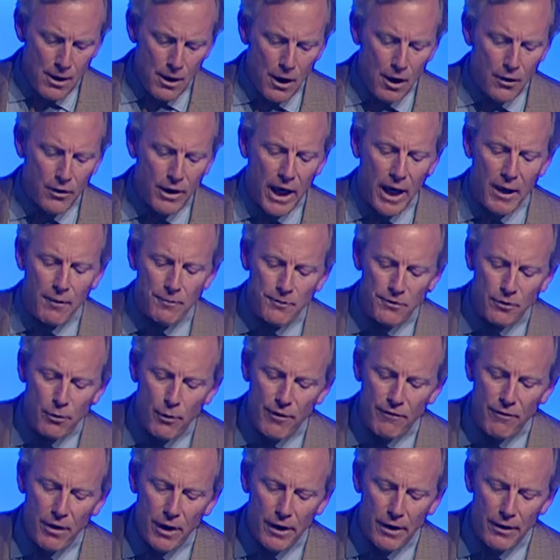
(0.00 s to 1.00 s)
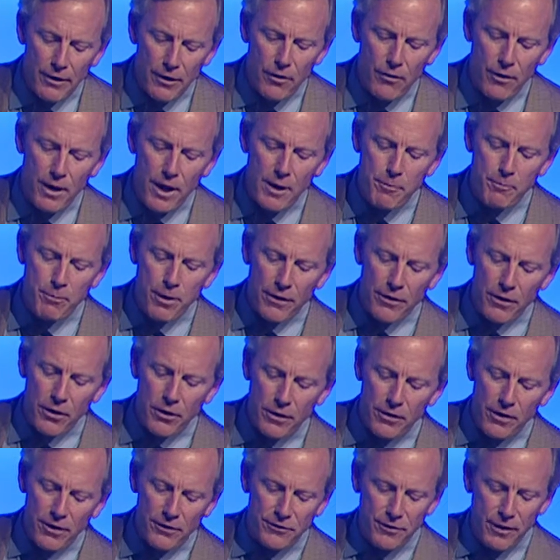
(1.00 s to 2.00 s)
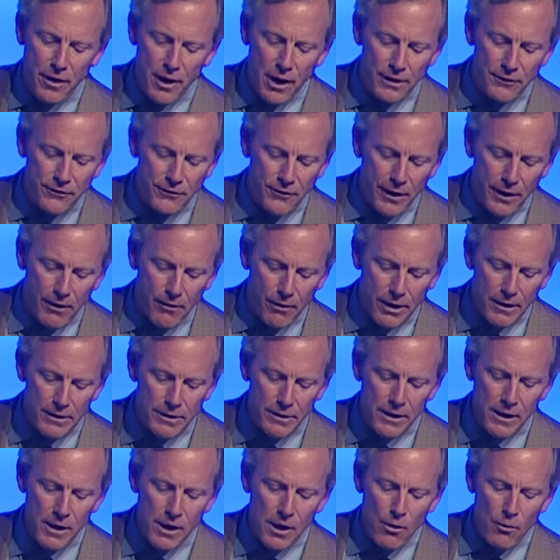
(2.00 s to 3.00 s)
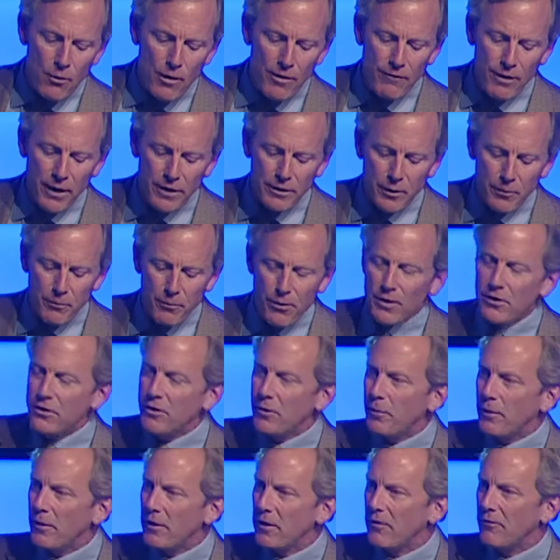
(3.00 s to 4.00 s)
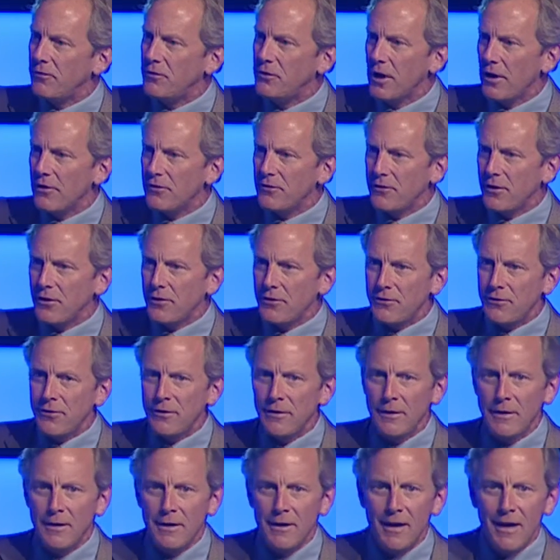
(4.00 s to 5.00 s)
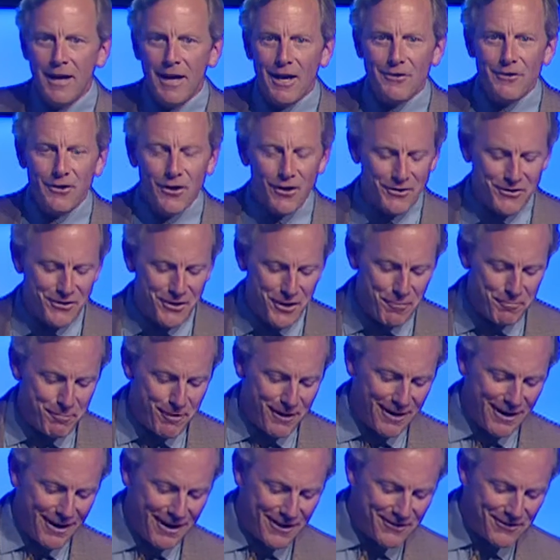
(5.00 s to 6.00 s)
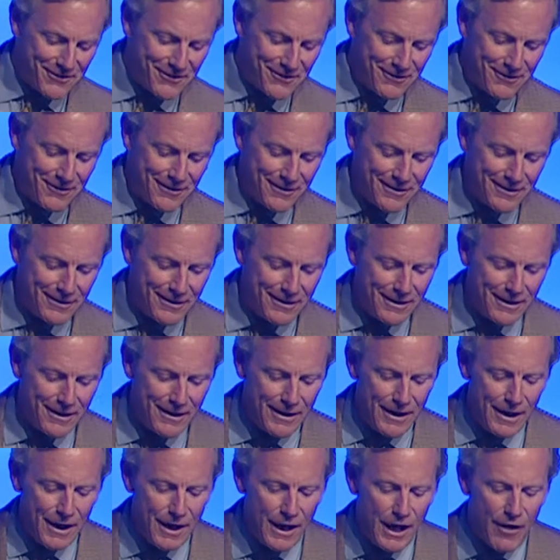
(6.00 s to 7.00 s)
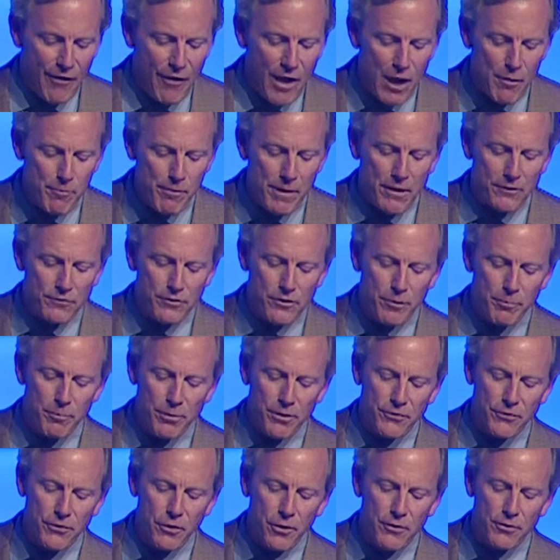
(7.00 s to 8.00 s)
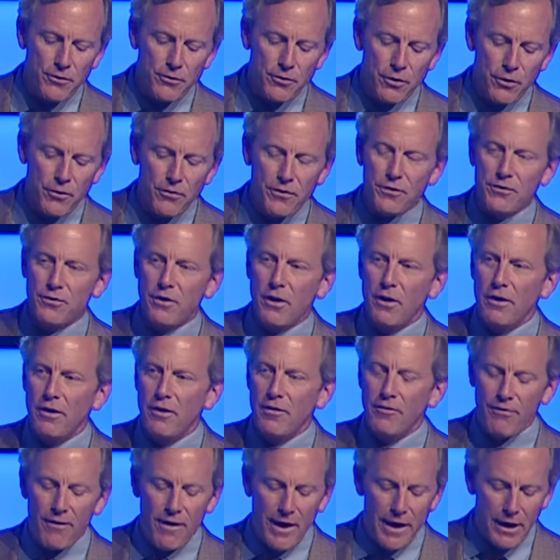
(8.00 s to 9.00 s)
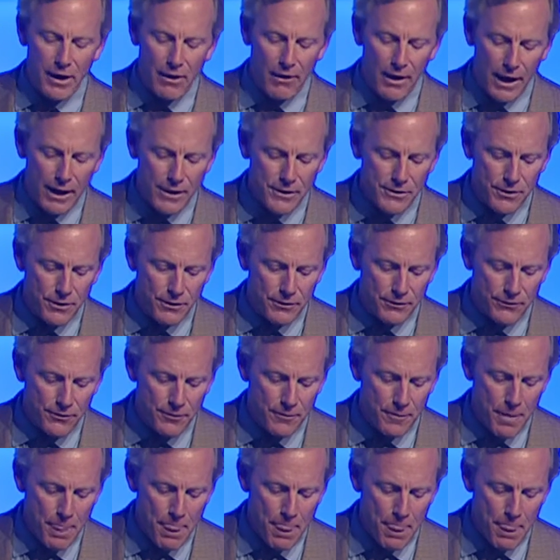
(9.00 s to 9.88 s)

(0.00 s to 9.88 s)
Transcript: Okay, so we've got a unique brotherhood that's non-secret. We've got the principle of justice as our GPS, and that means the pursuit of truth is going to define our actions.